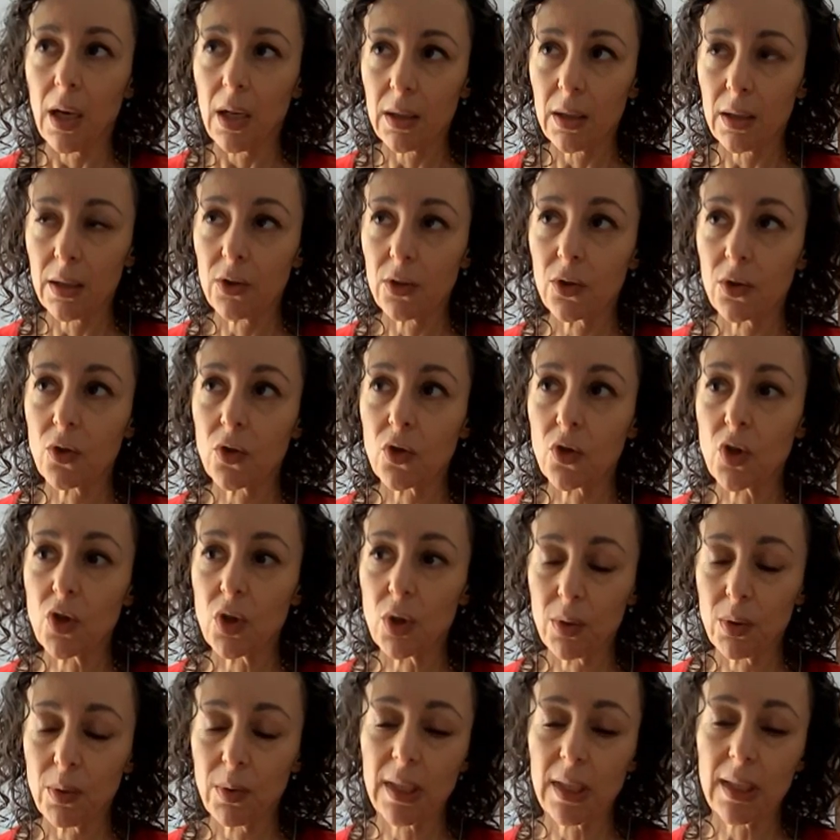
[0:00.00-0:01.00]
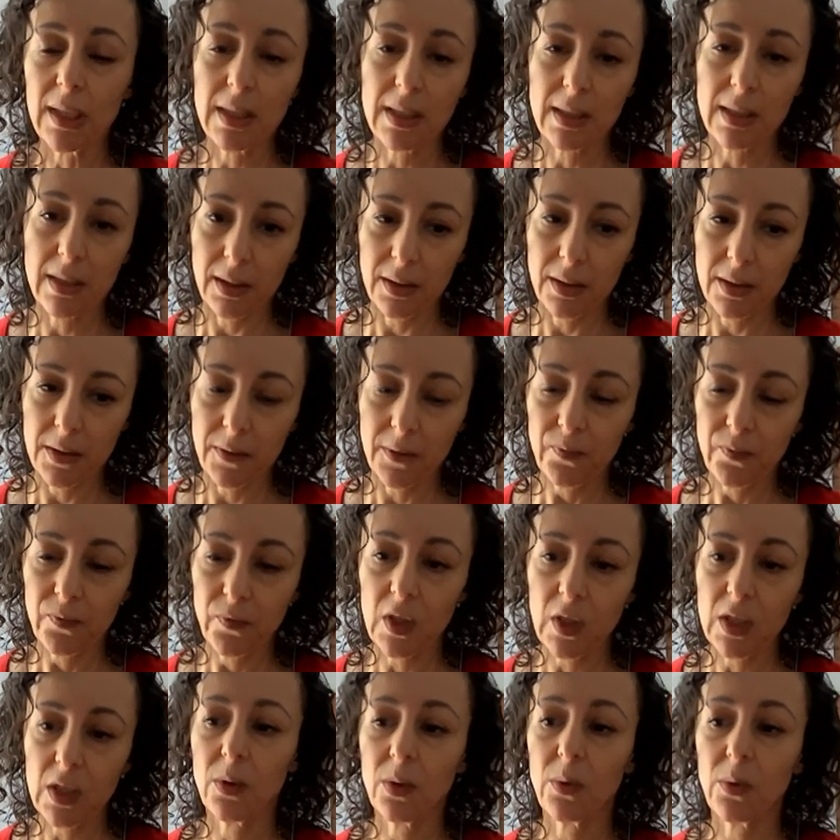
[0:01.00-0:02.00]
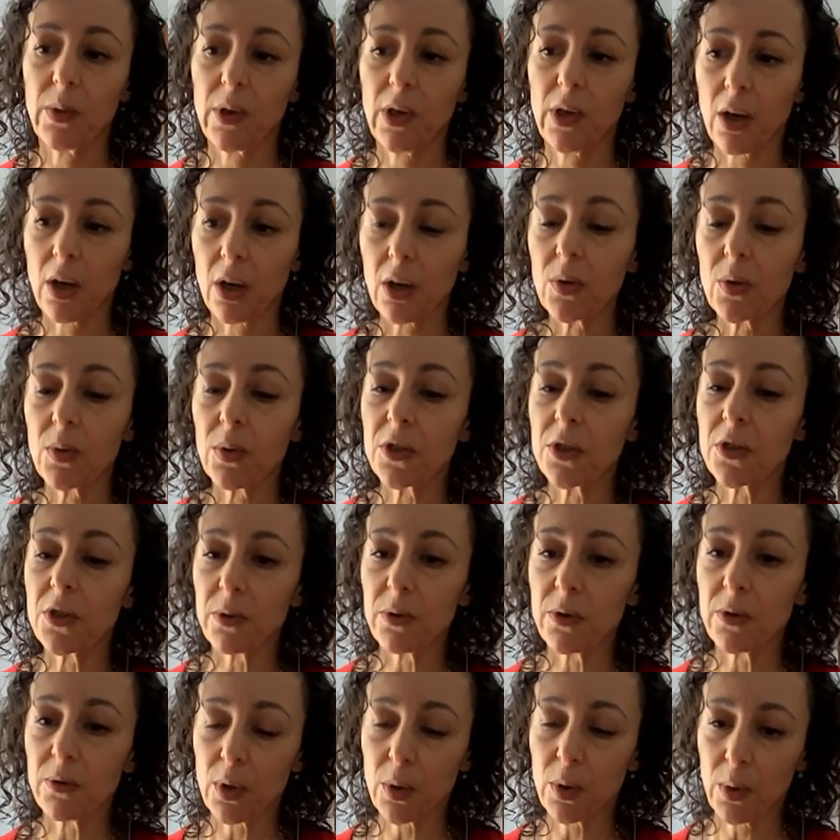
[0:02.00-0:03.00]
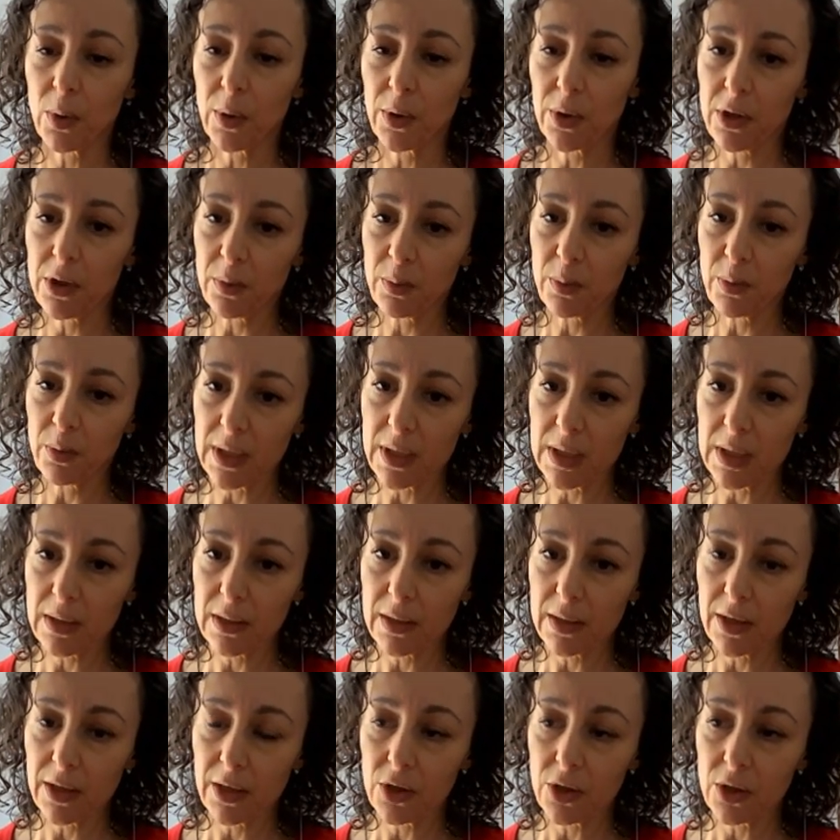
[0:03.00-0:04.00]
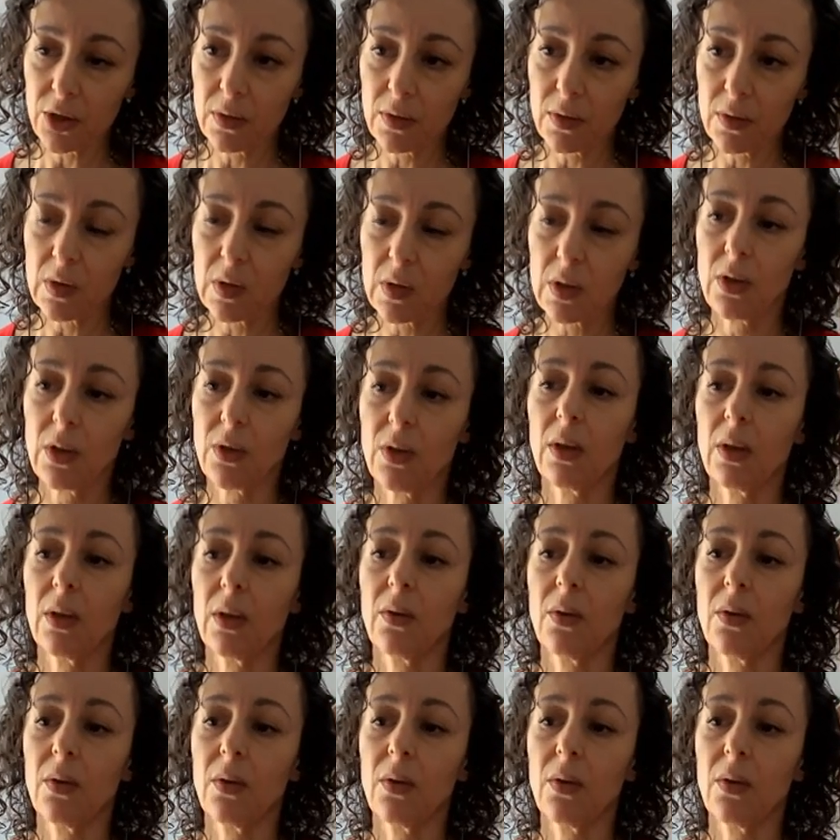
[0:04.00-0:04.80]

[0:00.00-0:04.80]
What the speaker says: To an extent. So we are going to be recording the presentations.